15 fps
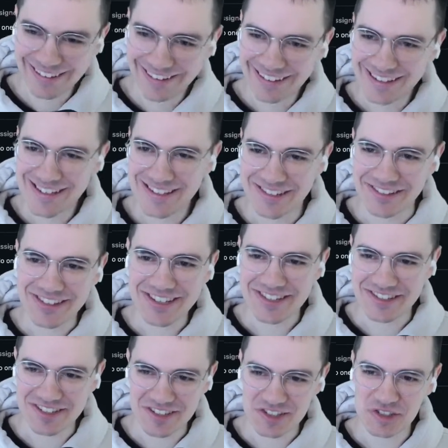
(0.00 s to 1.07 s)
so it
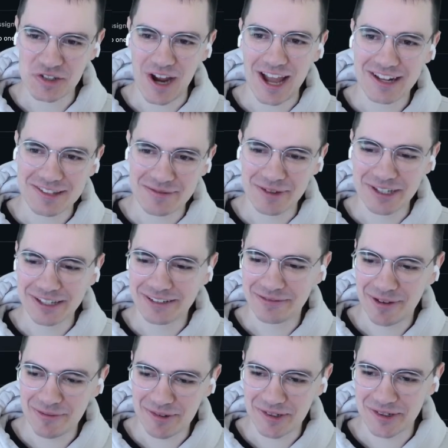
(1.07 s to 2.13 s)
doesn't distract me in my
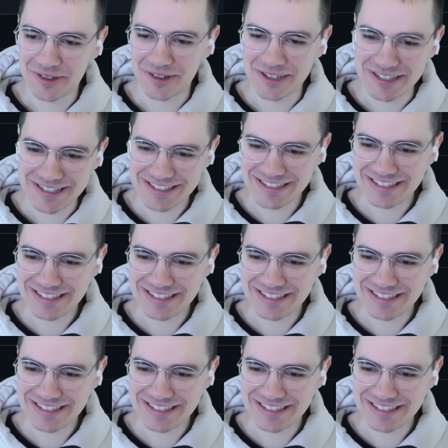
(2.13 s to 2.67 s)
pull requests.